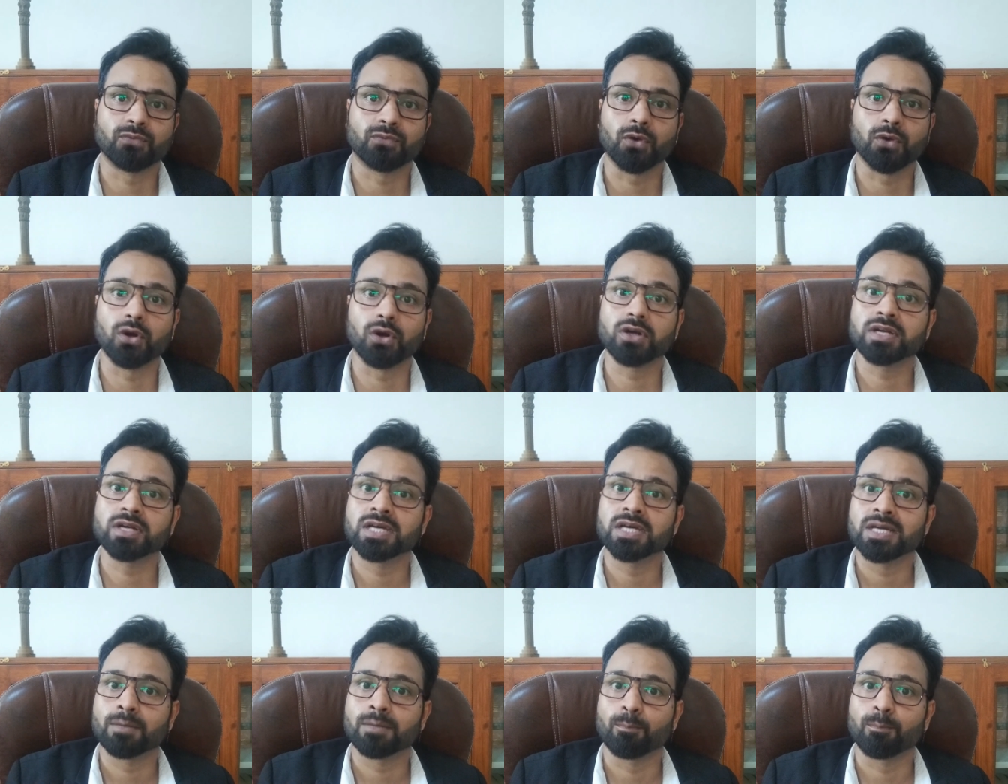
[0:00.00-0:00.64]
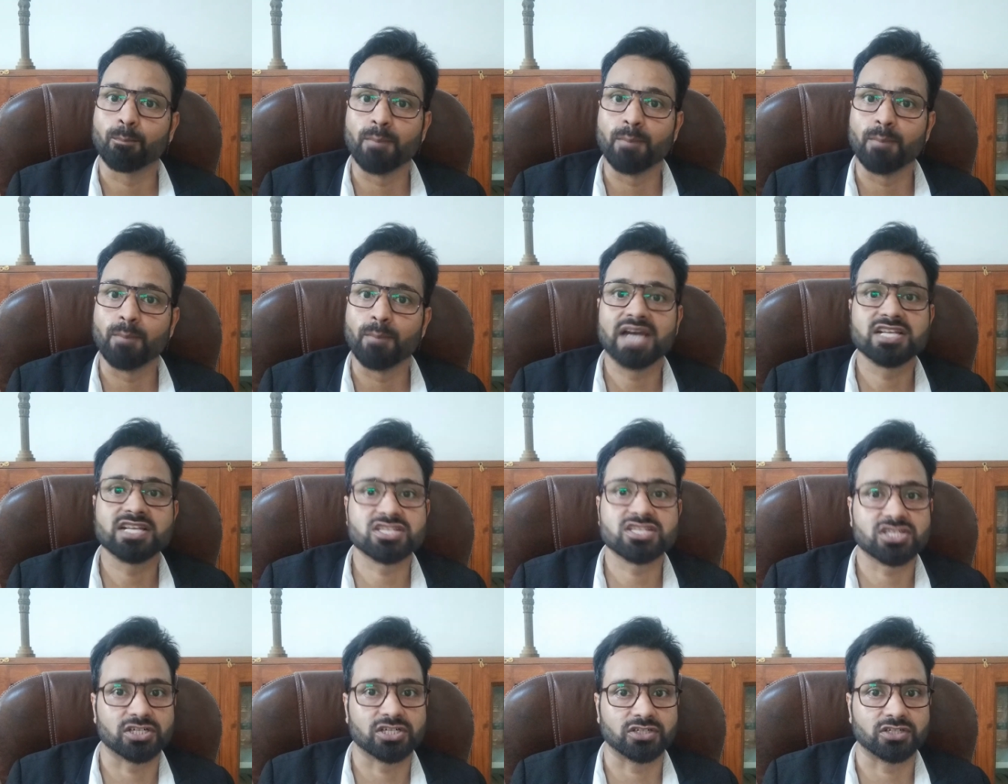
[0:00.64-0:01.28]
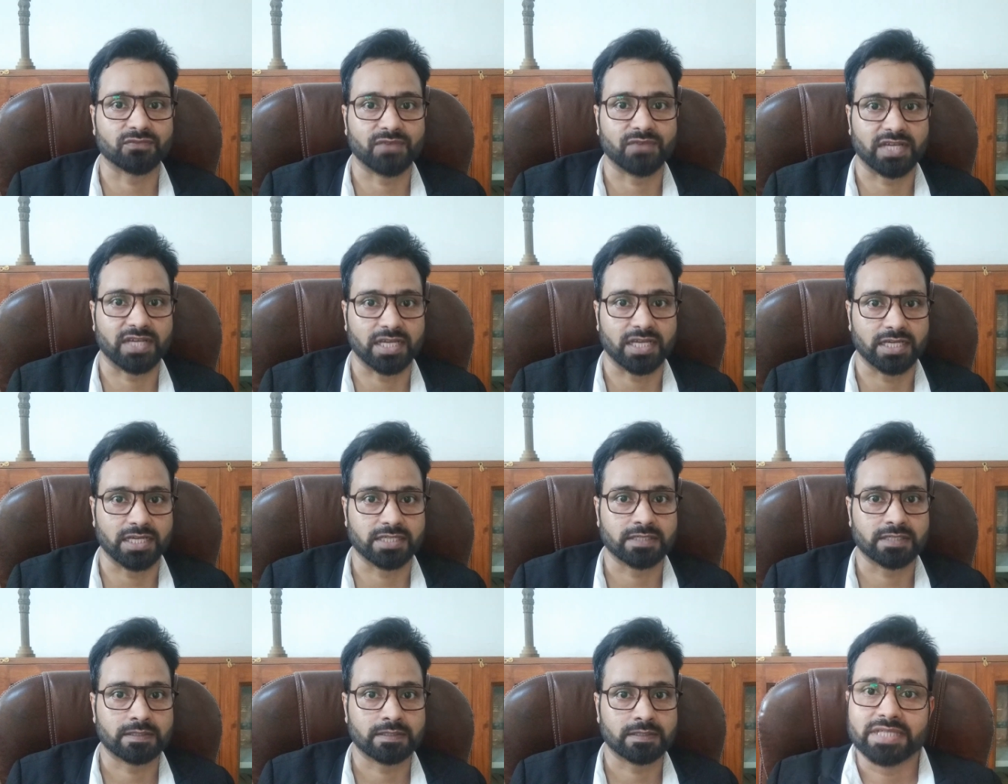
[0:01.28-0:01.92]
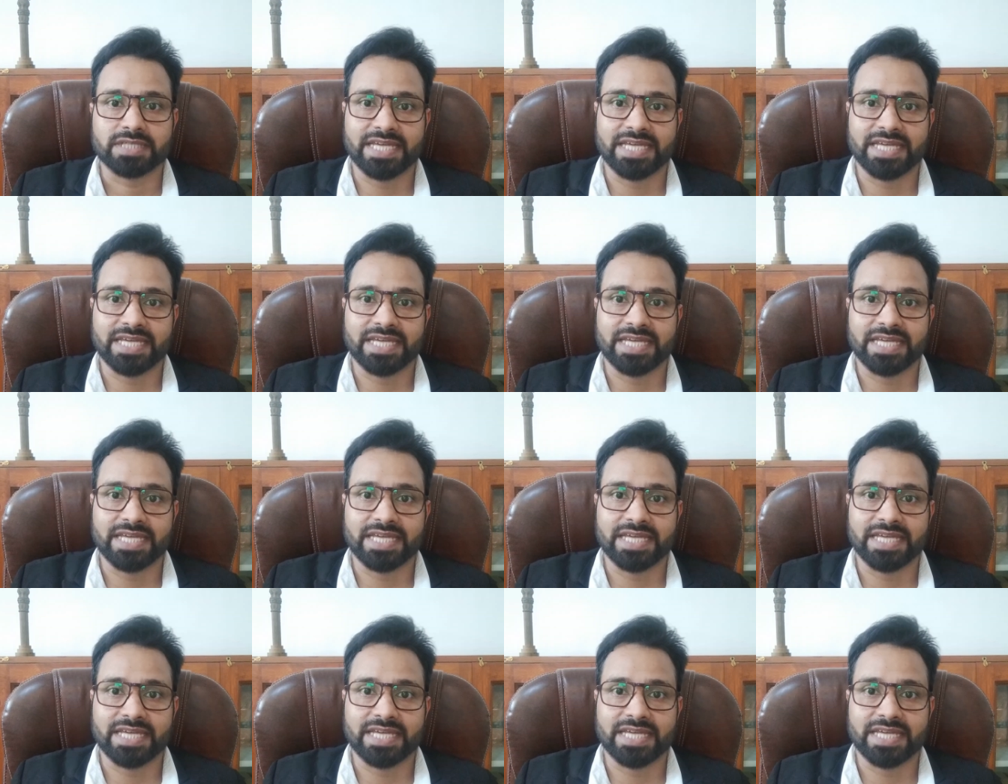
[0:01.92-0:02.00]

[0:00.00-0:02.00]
for marriage certificate.